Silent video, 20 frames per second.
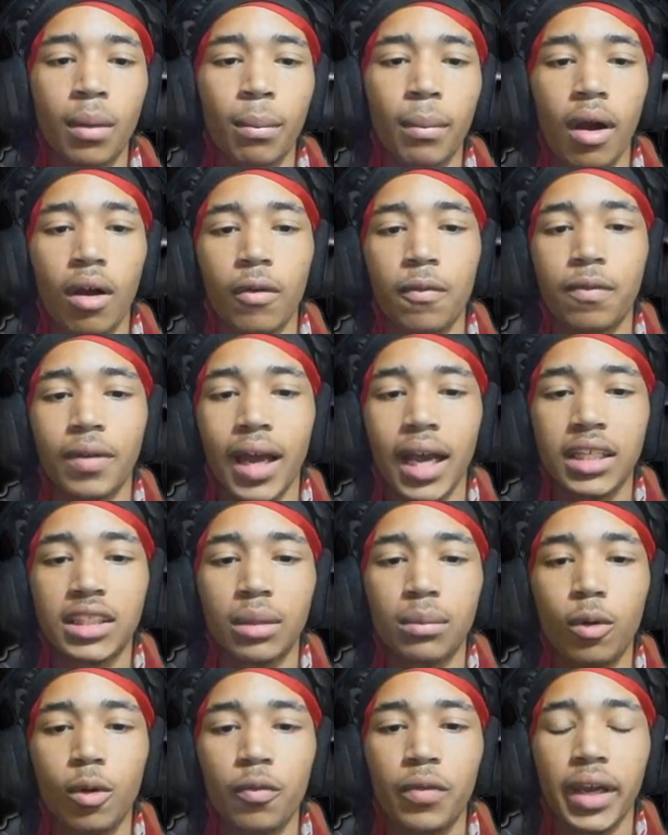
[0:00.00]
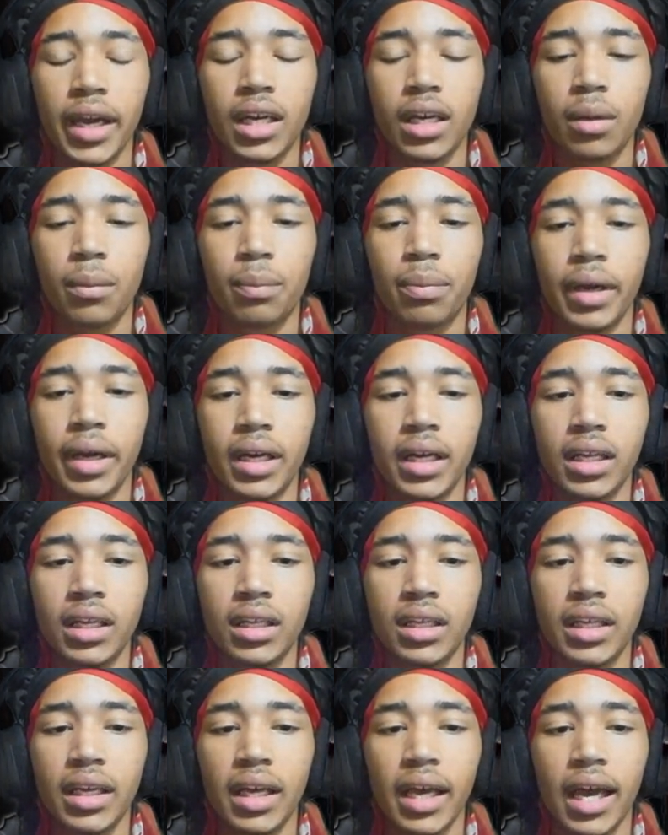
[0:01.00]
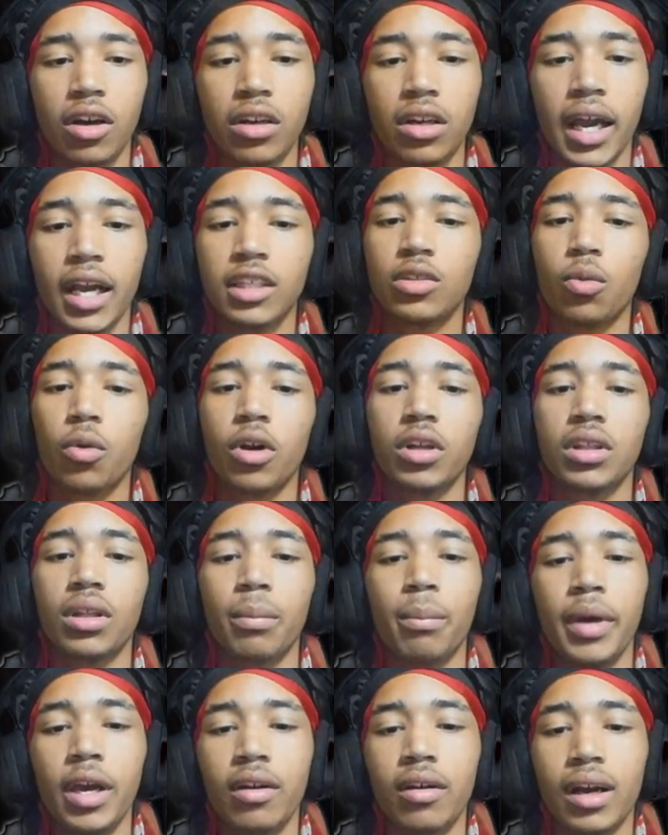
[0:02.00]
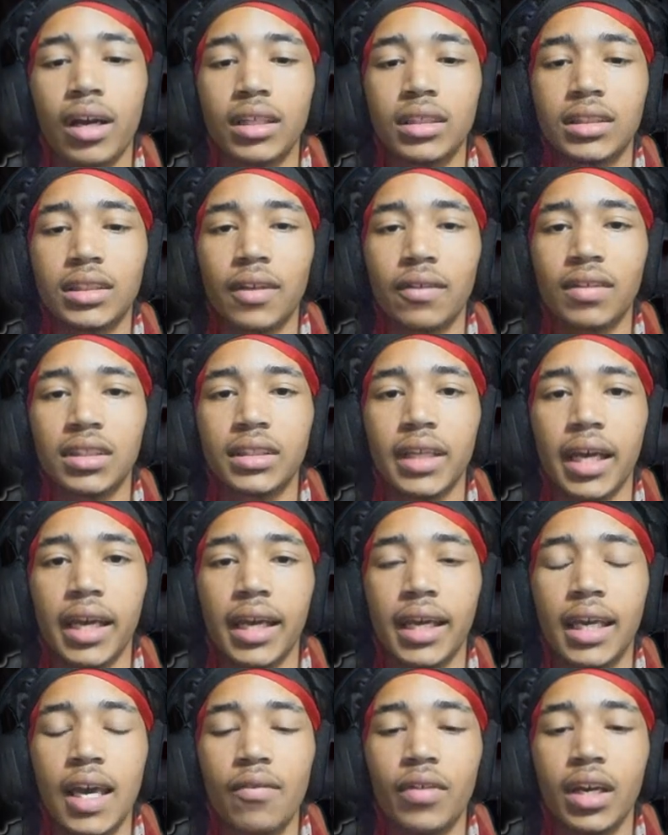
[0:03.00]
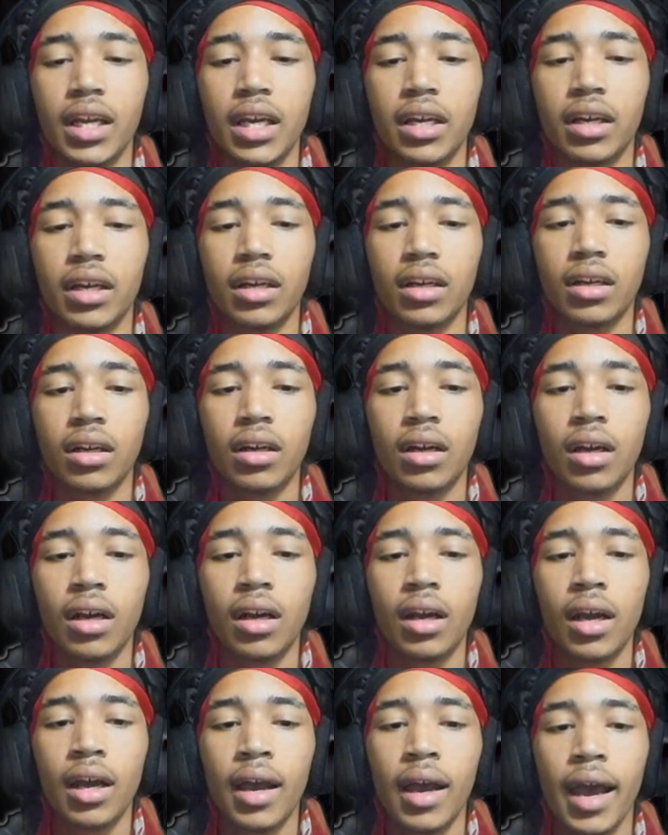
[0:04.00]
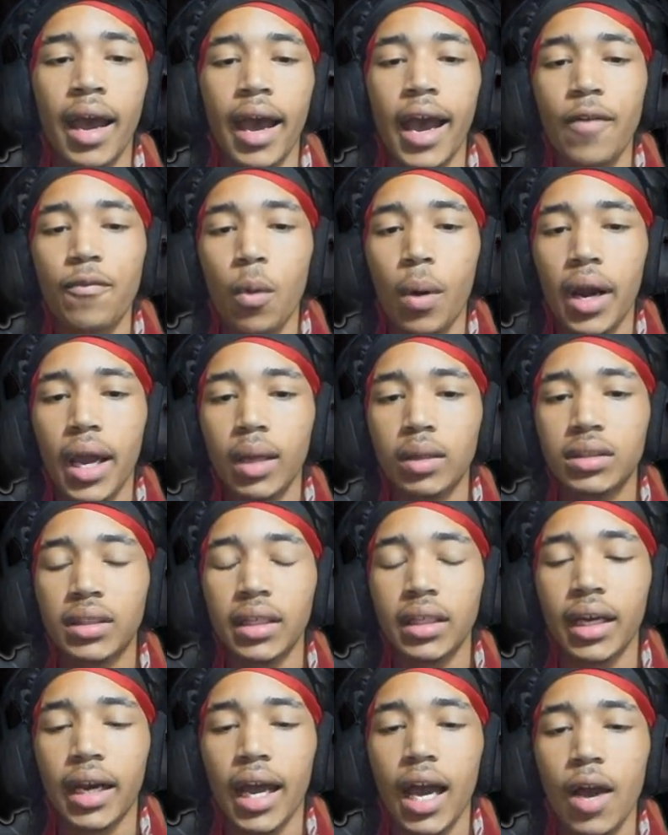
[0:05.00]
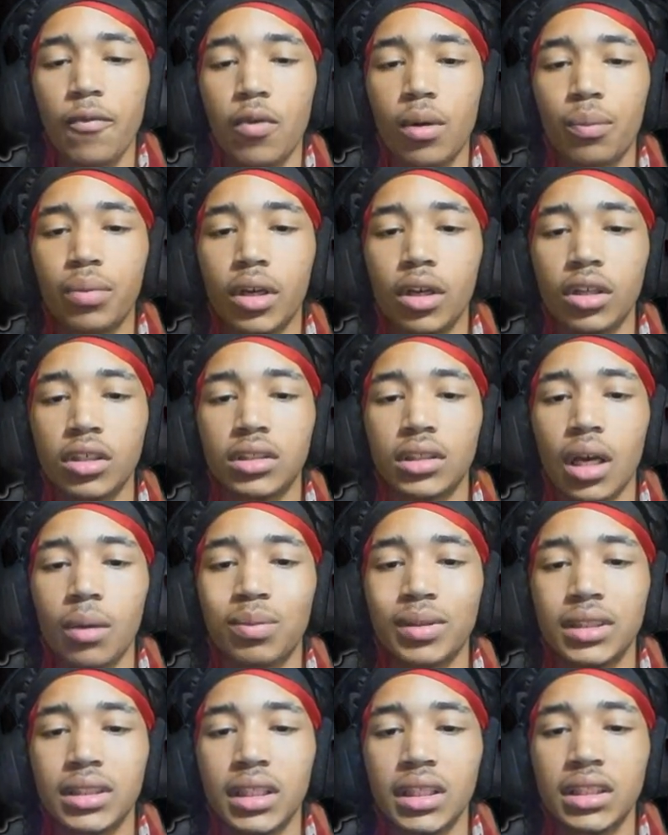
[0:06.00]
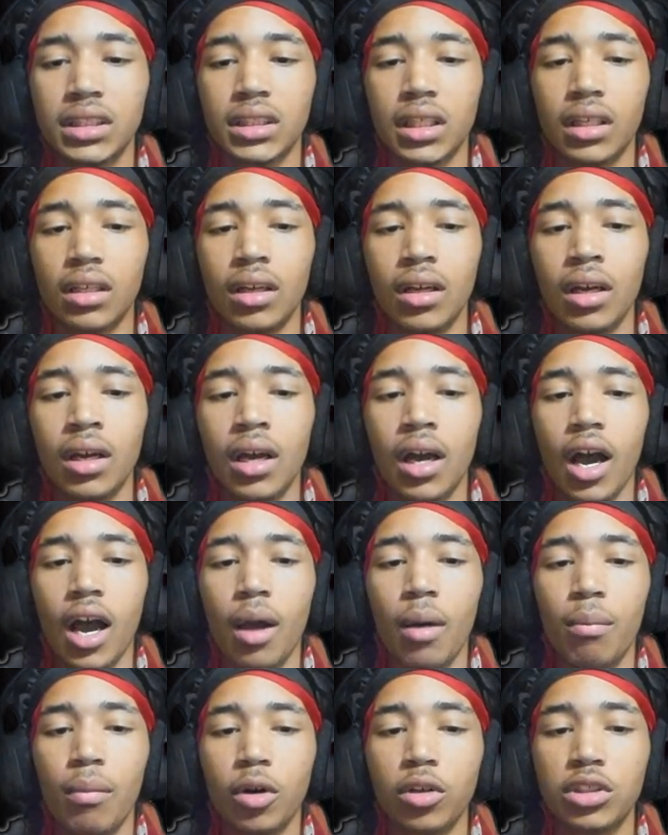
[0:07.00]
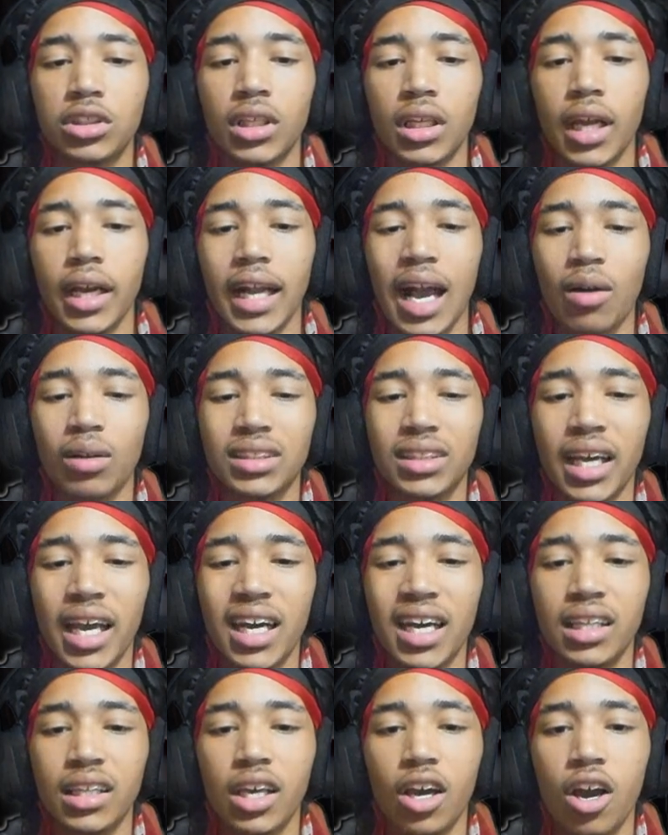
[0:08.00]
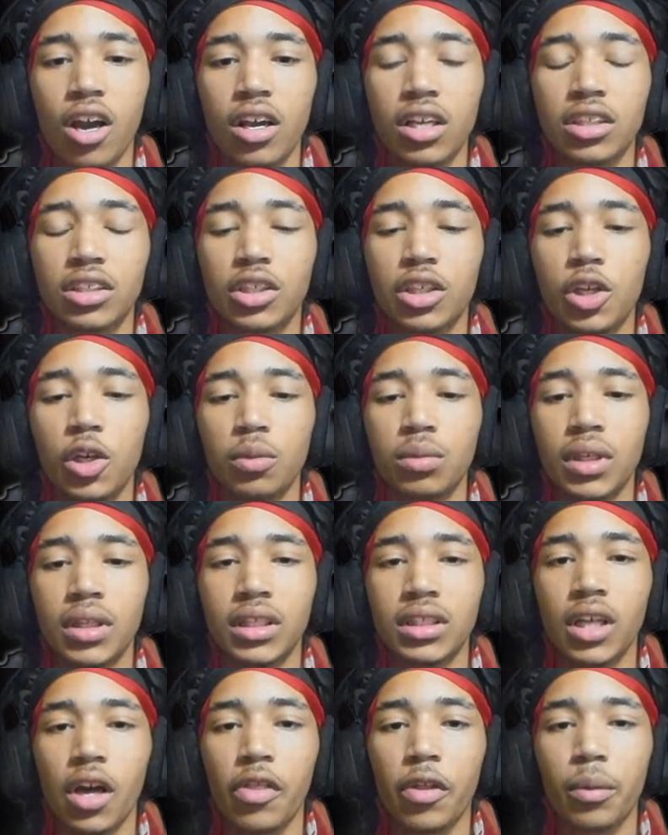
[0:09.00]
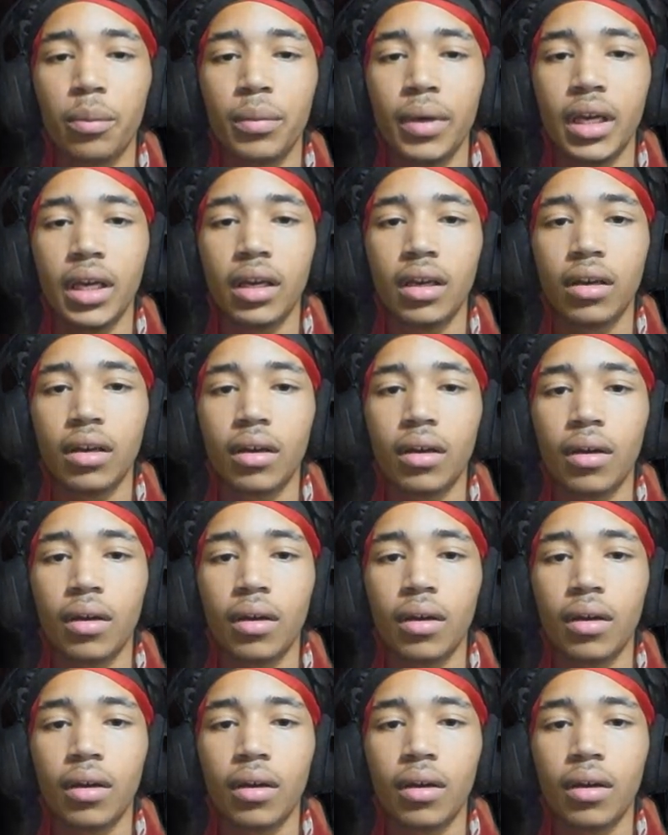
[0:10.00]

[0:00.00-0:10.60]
My reflection moving independently held her hand toward the mirror as if to say, give it here half on instinct and half on pure supposition. I motioned like I was handing the Argus cube to this other me.